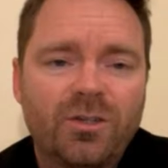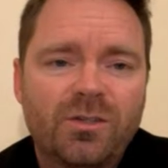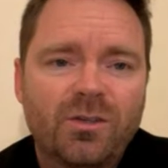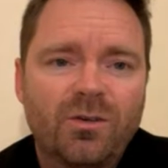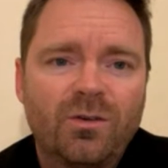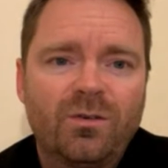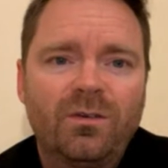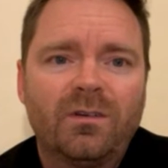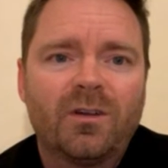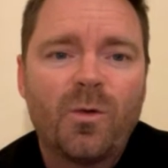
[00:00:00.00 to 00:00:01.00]
to you
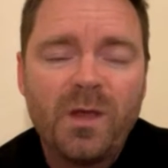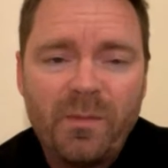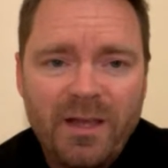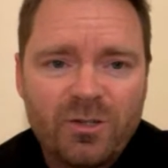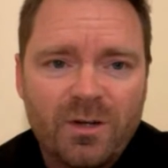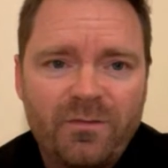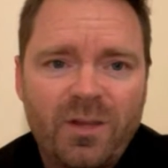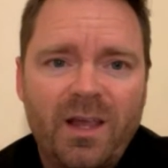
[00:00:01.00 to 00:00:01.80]
soon. Go be a patron if you